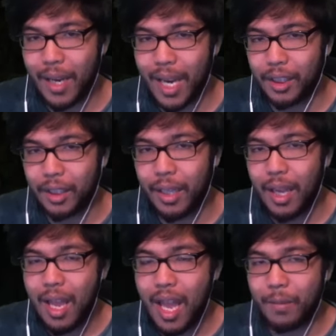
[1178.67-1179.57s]
I actually
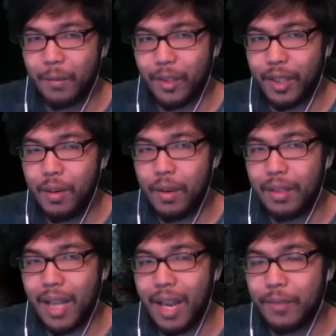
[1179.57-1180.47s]
have a video
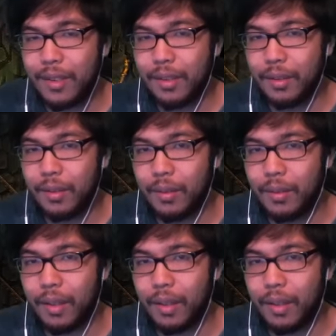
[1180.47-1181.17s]
on every single